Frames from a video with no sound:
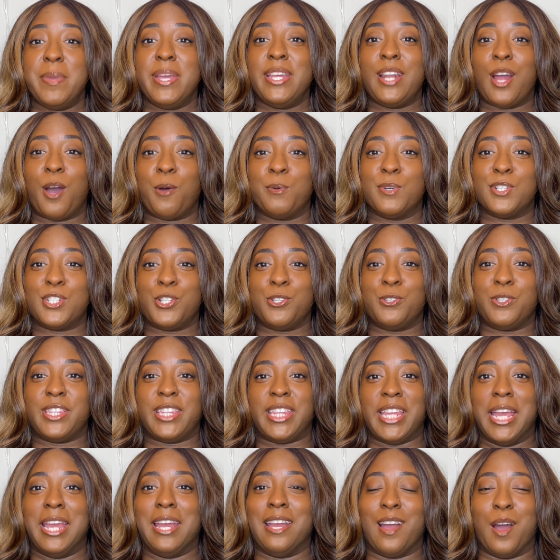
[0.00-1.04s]
me know what you
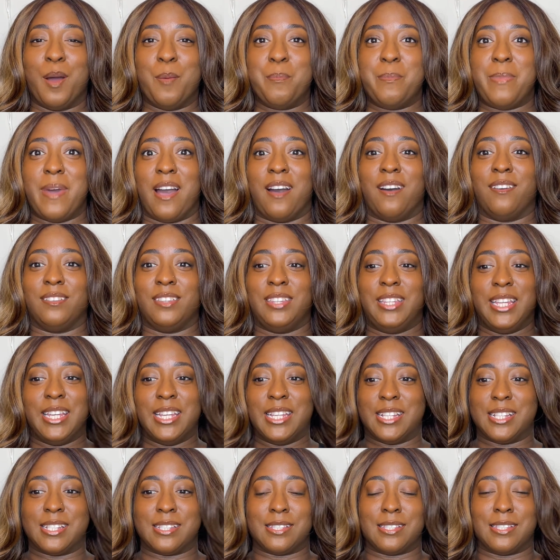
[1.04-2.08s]
think about
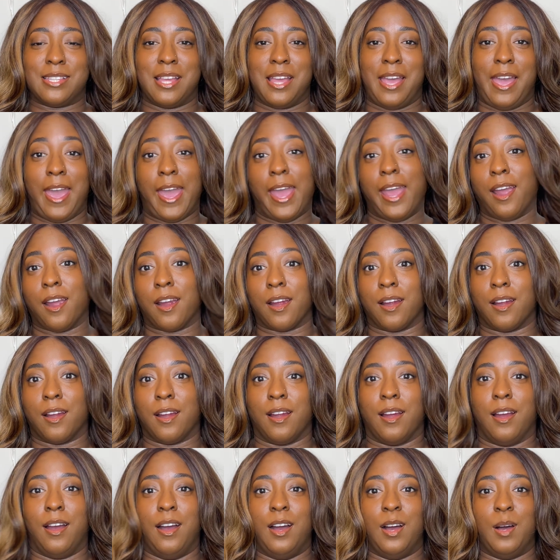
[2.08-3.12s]
this hair.
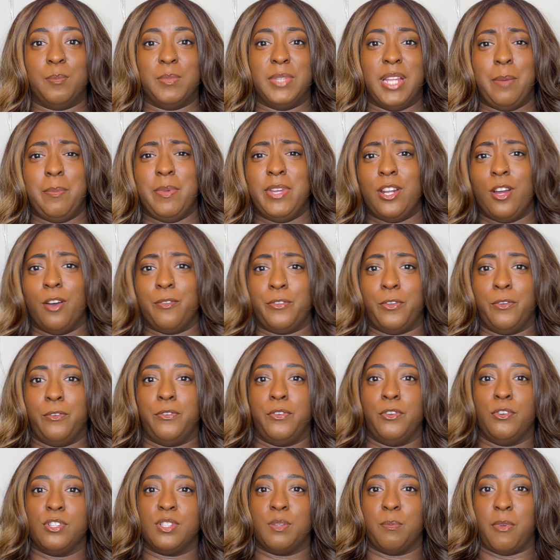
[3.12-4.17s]
Let me know if you've
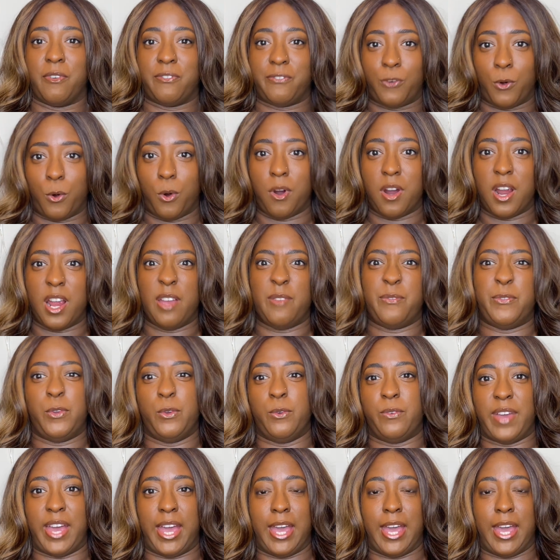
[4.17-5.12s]
used before, if you've